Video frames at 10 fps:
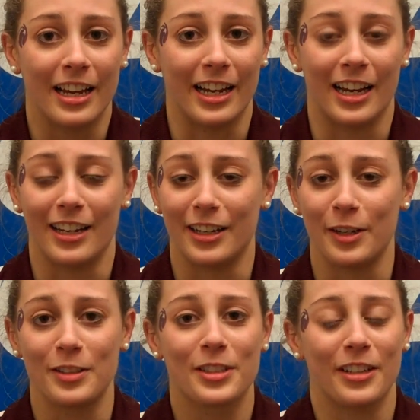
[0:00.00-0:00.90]
And
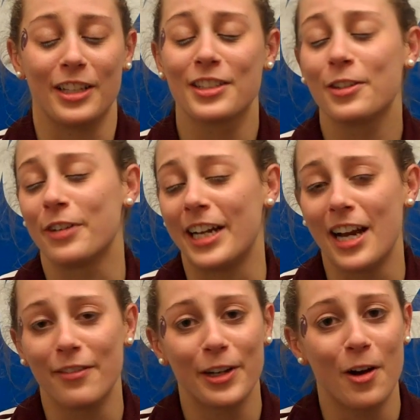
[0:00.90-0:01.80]
it's great
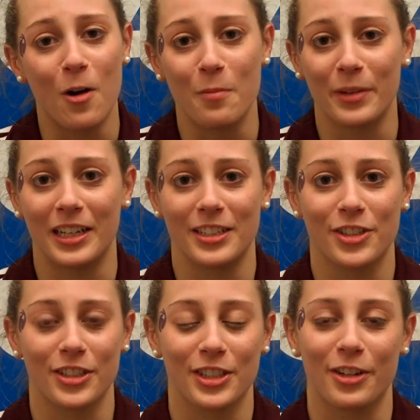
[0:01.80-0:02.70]
having home meets,
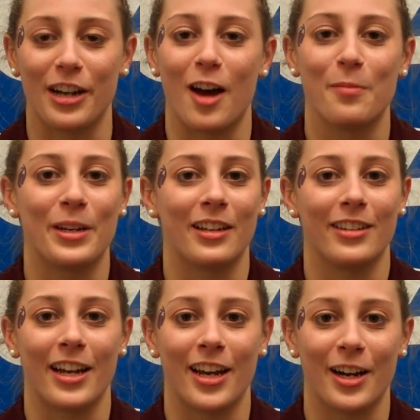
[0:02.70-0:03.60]
just the crowd being
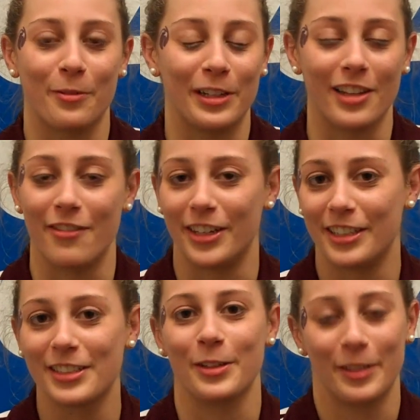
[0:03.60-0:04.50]
there. We love
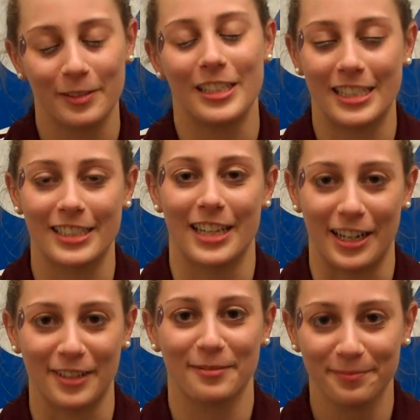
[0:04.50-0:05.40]
it, so it's
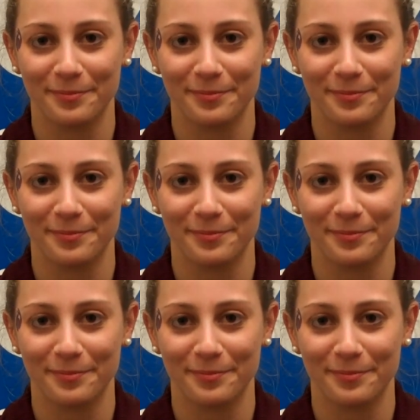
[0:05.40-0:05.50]
exciting.